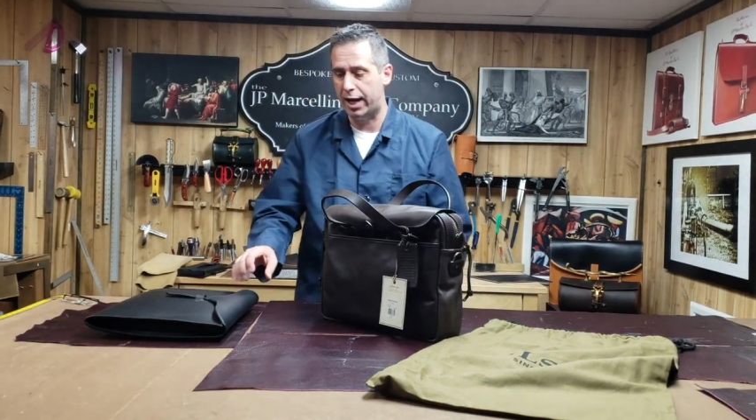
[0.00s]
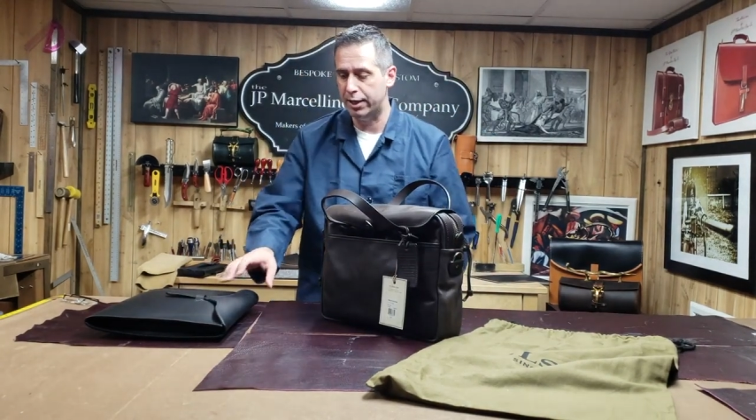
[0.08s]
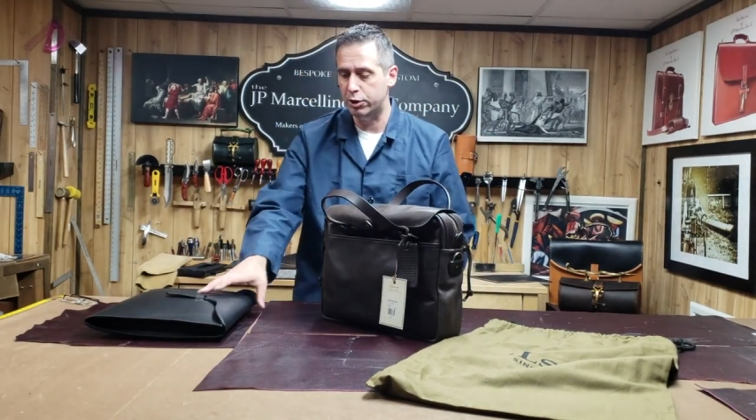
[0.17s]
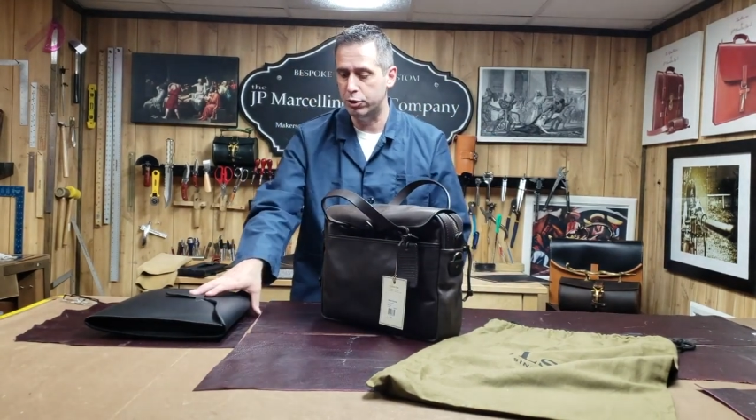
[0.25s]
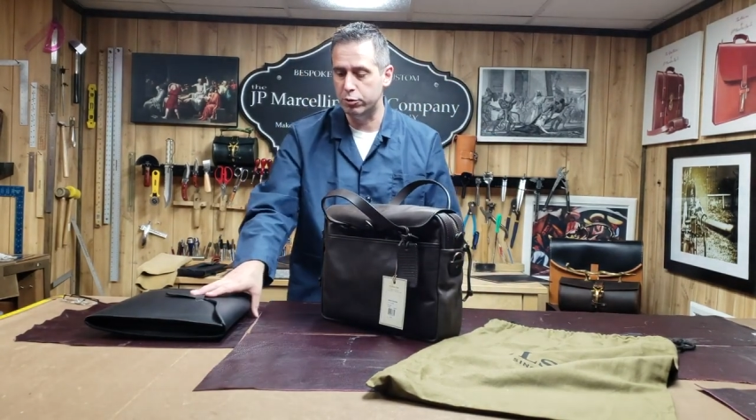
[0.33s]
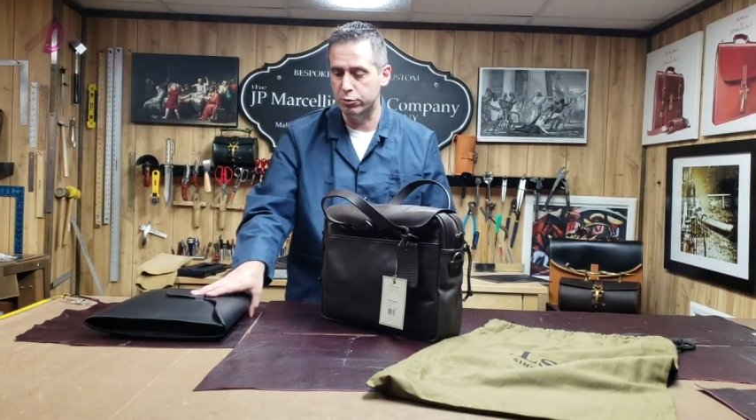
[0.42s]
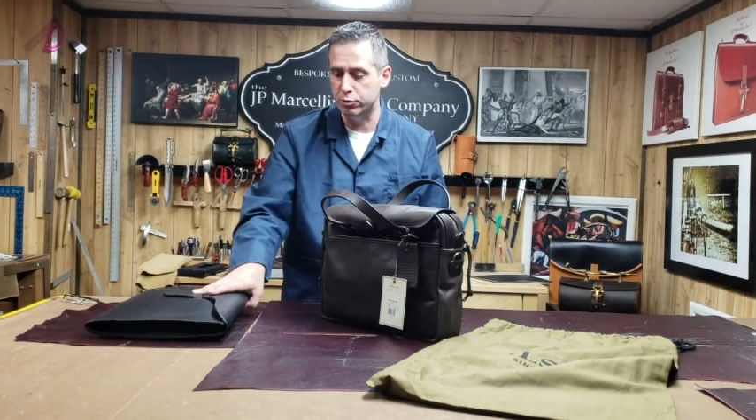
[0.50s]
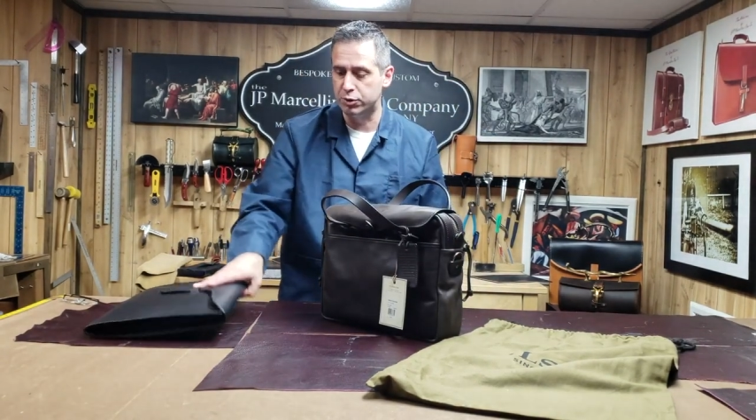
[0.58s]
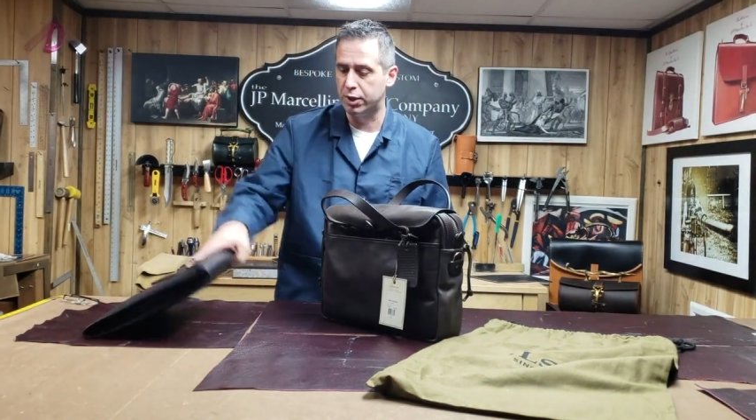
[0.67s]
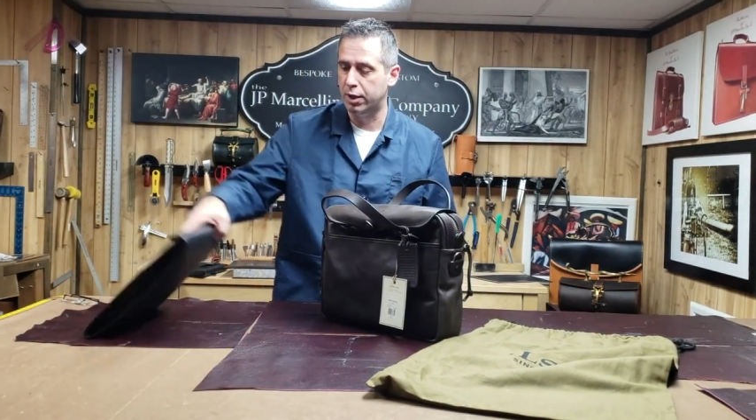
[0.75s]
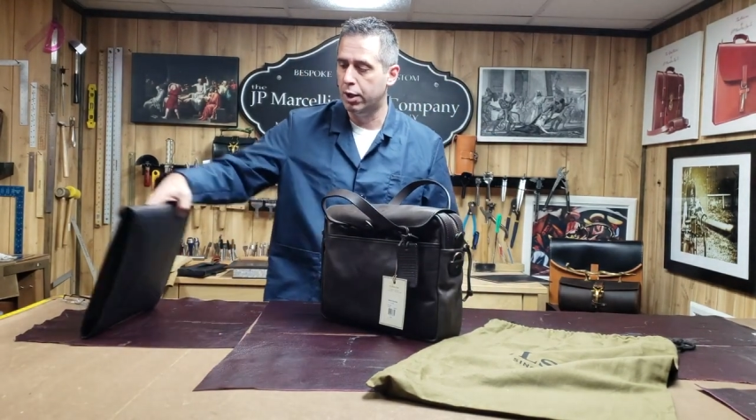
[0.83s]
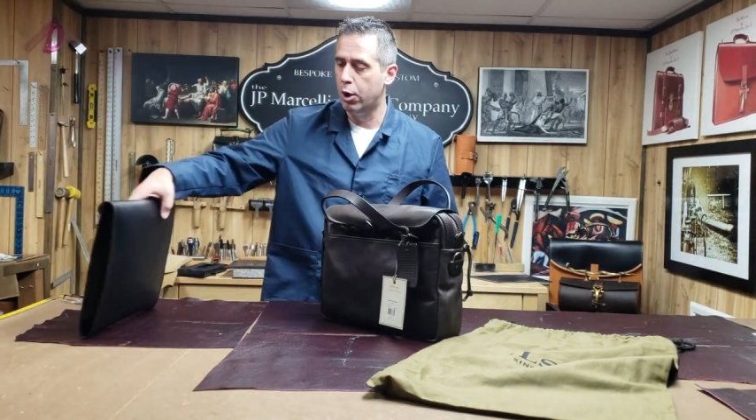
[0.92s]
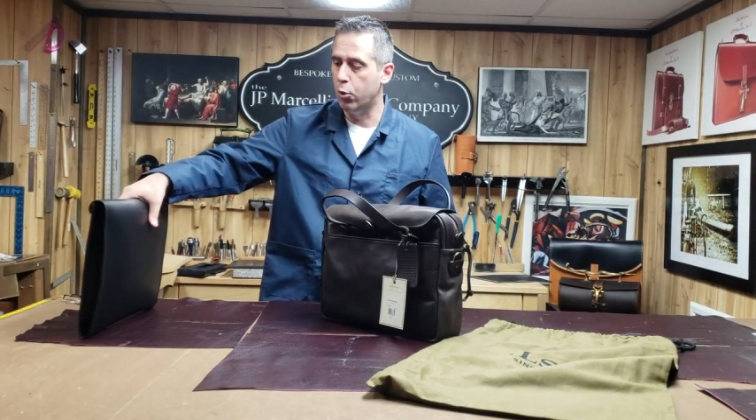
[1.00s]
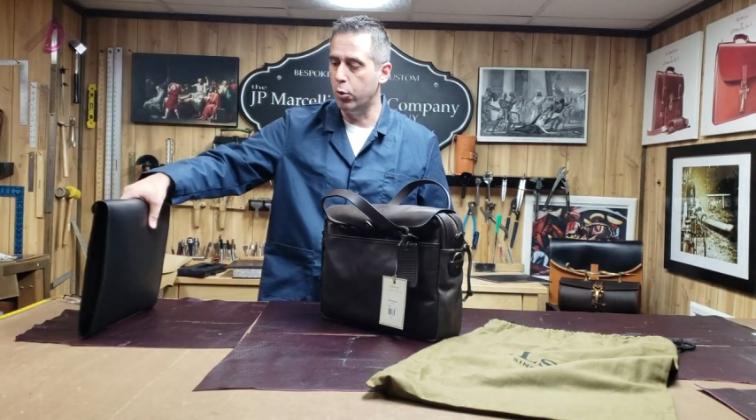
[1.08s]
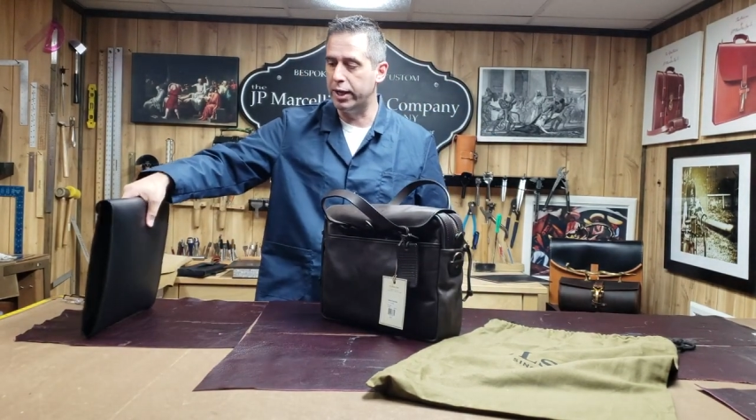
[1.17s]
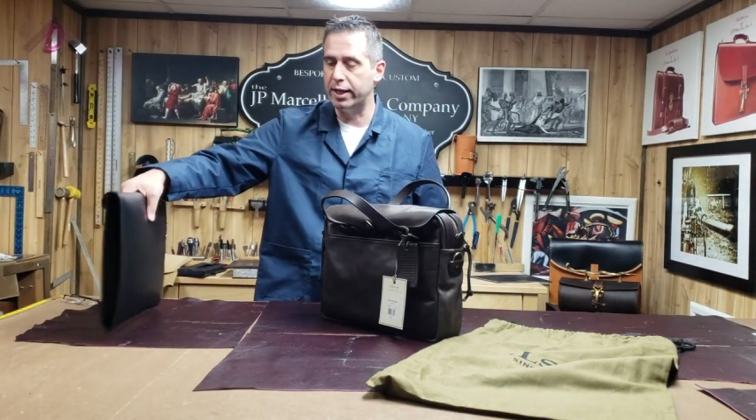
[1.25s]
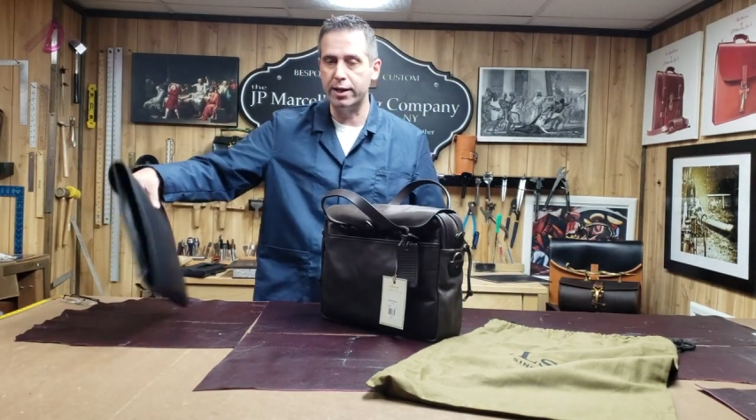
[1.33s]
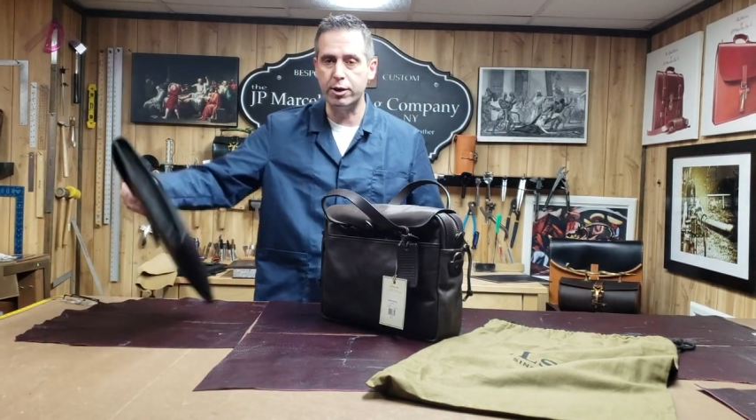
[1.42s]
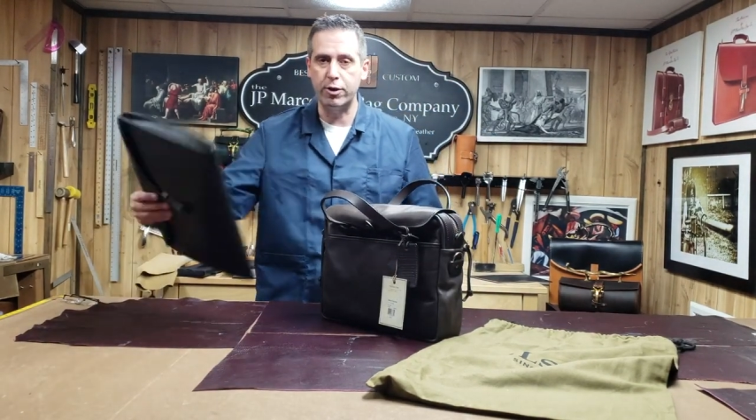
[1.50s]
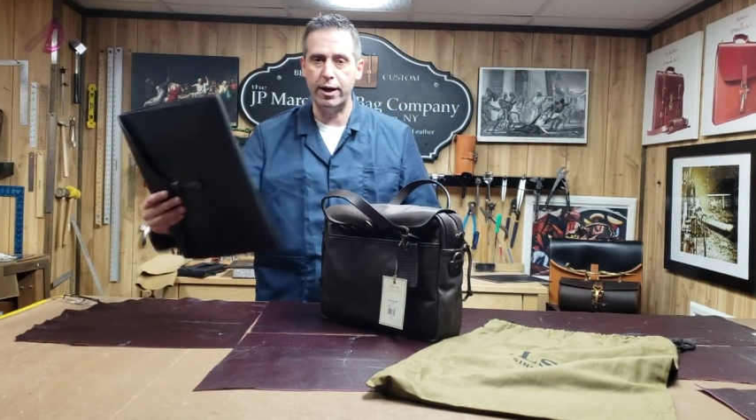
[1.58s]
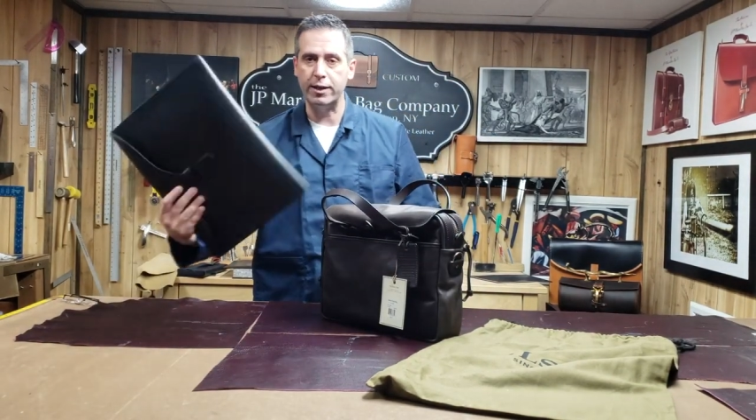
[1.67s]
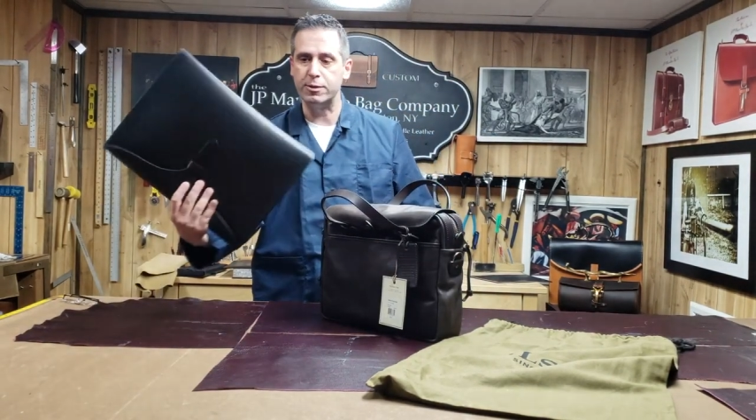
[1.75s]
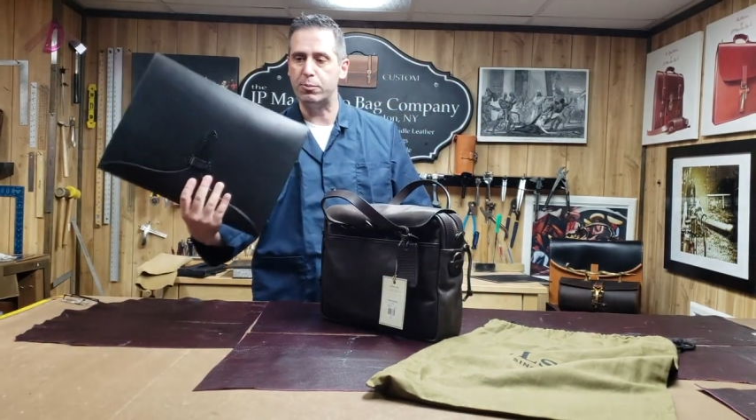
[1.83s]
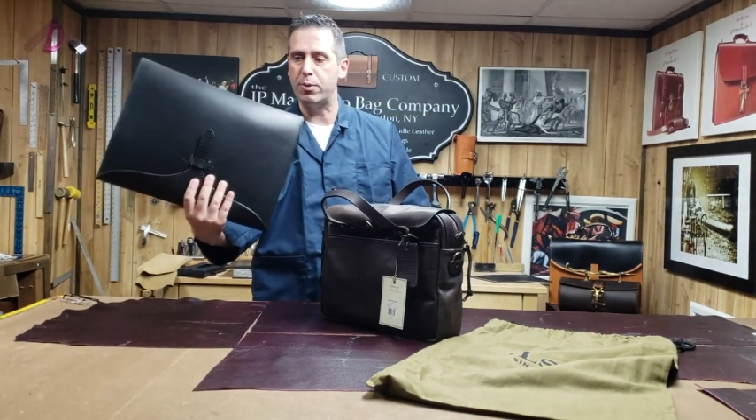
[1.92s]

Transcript: I use Wicket and Craig's